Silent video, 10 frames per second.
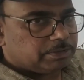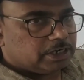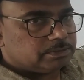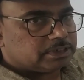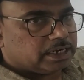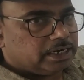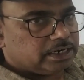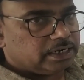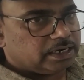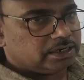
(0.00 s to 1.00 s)
mediums. Light
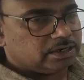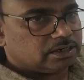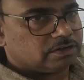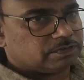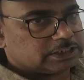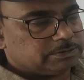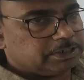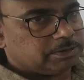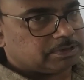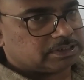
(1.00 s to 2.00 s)
ray enter into the first
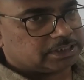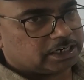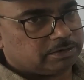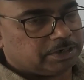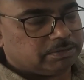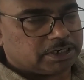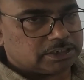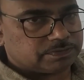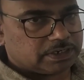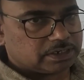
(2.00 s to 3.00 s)
medium to the second medium, that
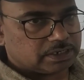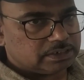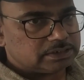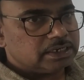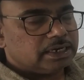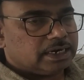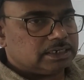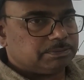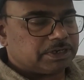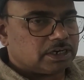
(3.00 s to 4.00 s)
is one case.
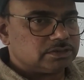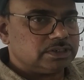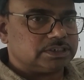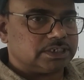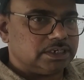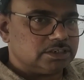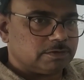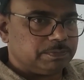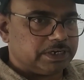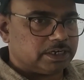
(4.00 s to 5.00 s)
And because of the change
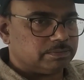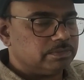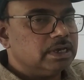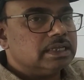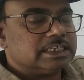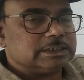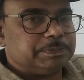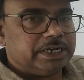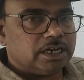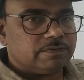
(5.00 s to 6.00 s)
of medium, the
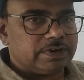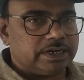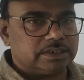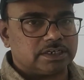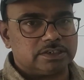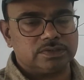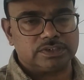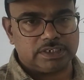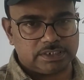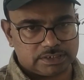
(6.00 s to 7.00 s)
speed of light is also
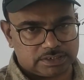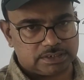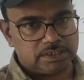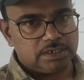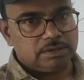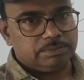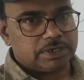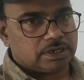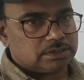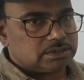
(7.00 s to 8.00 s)
changes.
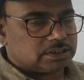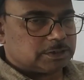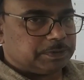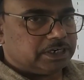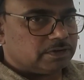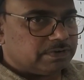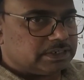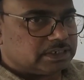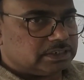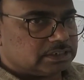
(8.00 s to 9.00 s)
Because the speed of
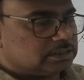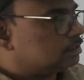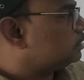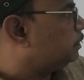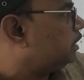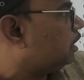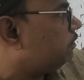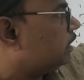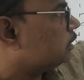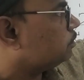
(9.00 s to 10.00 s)
light changes. The speed of
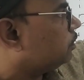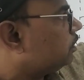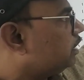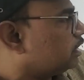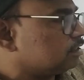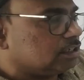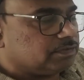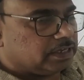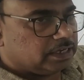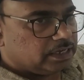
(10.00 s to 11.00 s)
light is more in case of
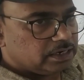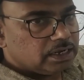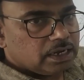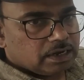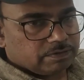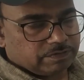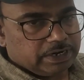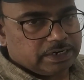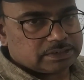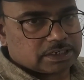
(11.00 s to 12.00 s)
the air when
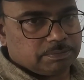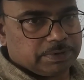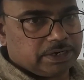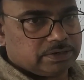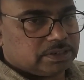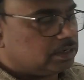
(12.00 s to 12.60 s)
it is compared to